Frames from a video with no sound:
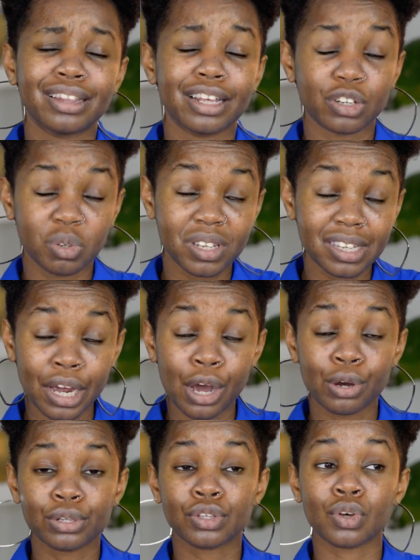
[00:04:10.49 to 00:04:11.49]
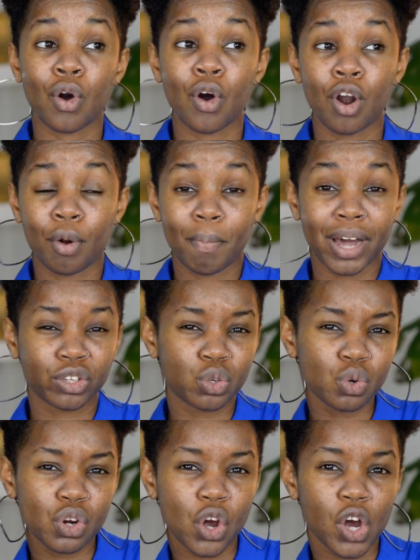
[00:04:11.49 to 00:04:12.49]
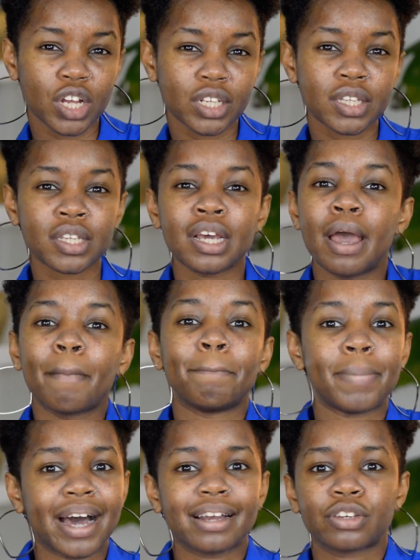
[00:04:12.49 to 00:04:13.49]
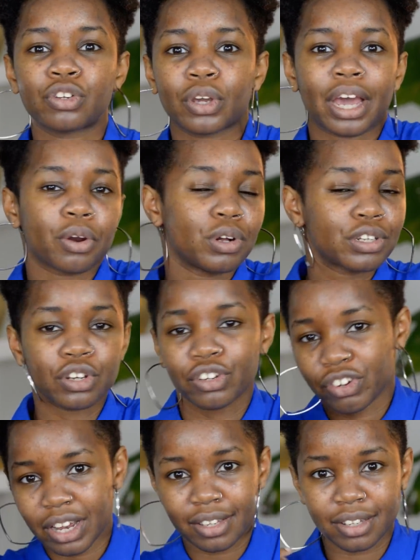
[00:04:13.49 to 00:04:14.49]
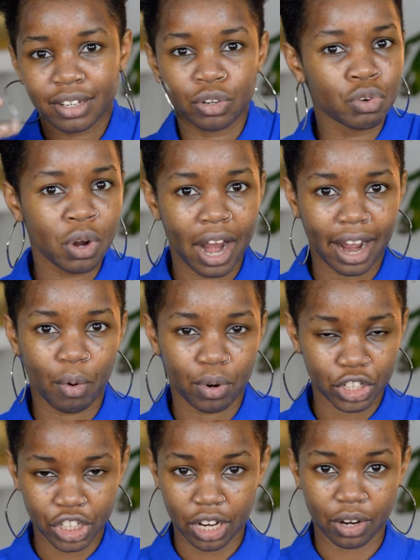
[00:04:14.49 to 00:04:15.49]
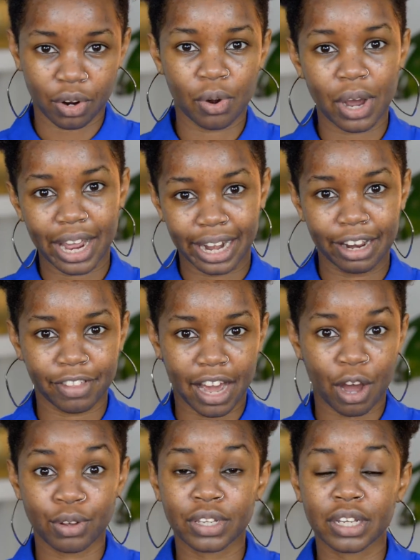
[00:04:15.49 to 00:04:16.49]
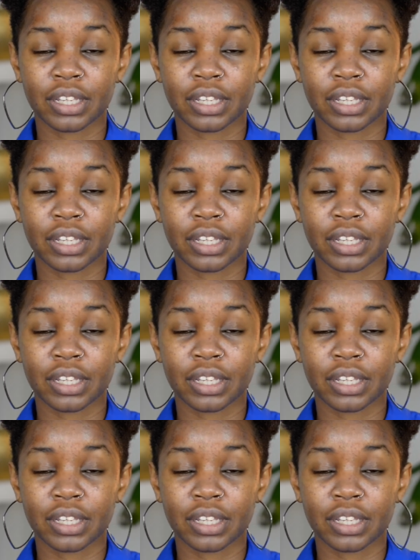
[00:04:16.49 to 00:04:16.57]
the twist outs or bantu knots, but you can also just do like a wash and go and leave the house.